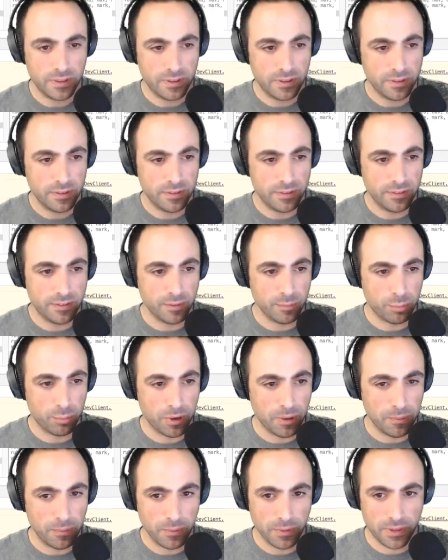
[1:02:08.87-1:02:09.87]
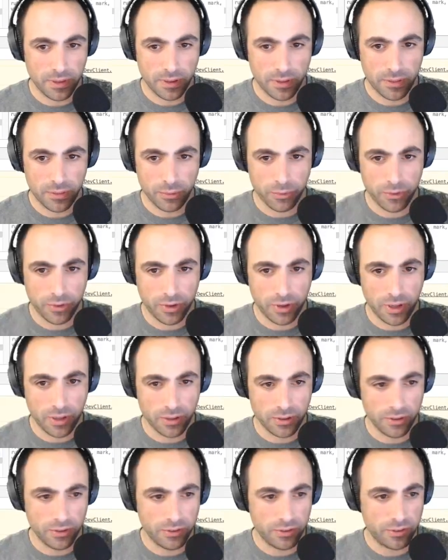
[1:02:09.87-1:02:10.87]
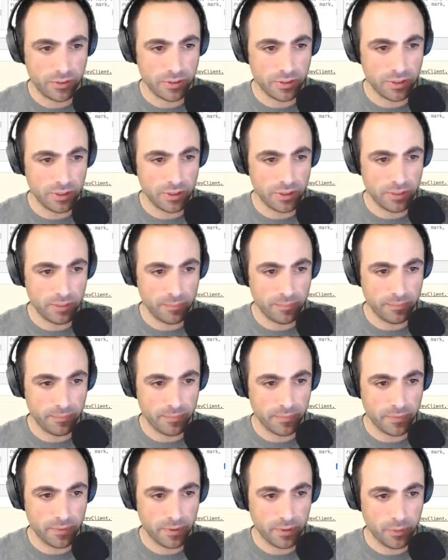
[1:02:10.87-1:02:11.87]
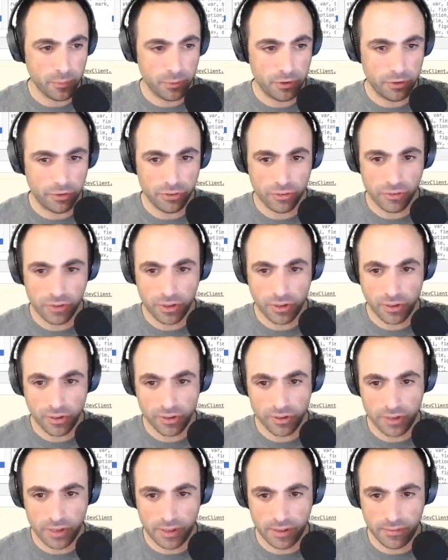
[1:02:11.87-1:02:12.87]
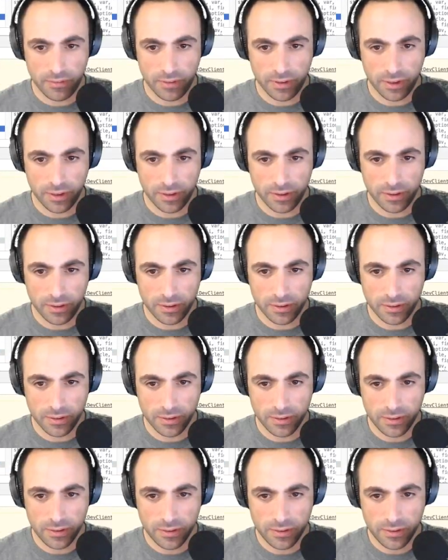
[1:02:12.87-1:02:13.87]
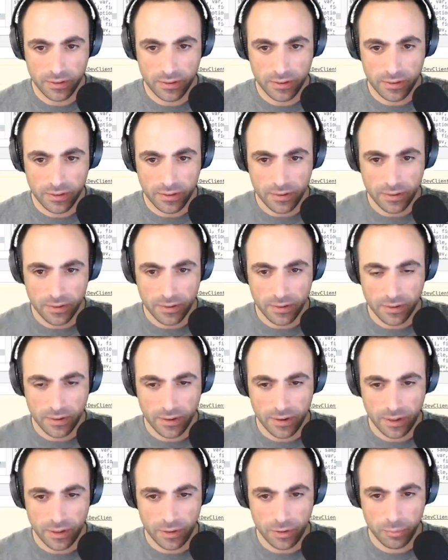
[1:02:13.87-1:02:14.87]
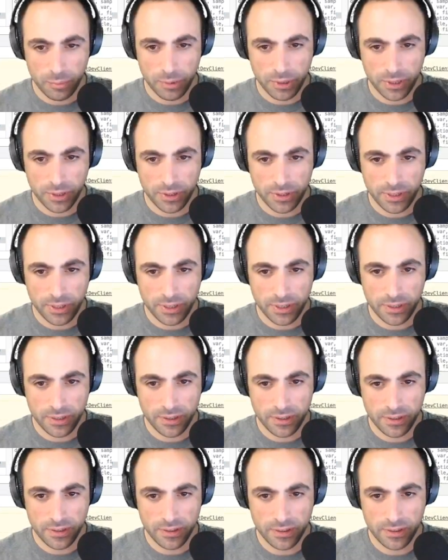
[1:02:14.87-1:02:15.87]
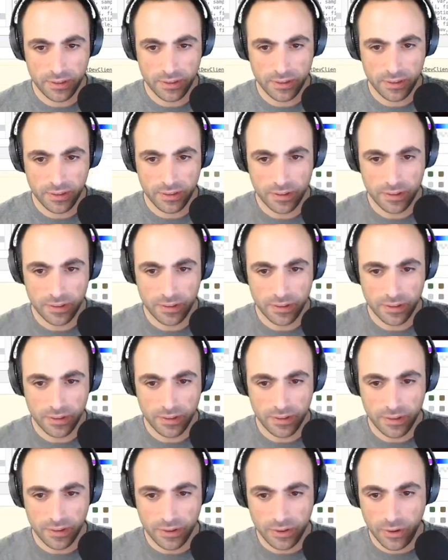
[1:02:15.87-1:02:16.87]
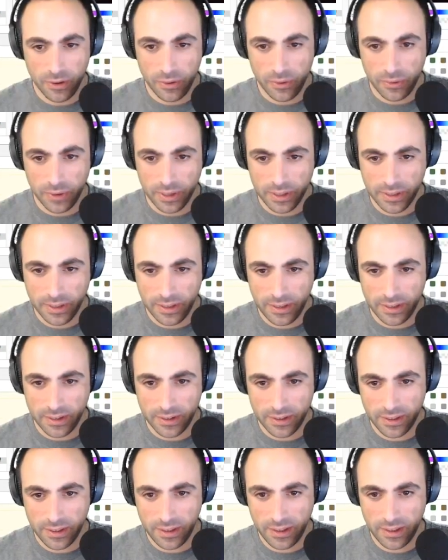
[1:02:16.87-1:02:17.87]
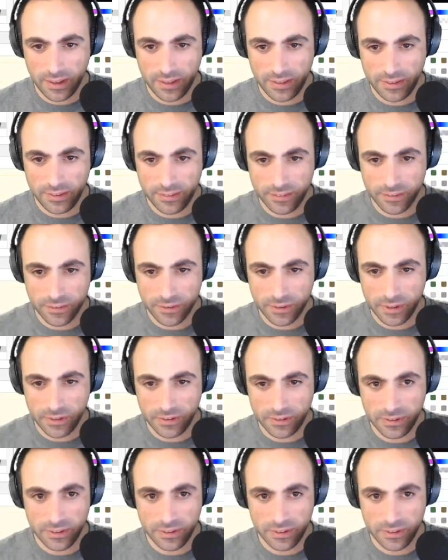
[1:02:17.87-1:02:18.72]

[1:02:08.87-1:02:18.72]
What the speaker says: This is the problem with like those colors. I wish I could have like a color picker here. Oh, I can. Haha, this is crazy.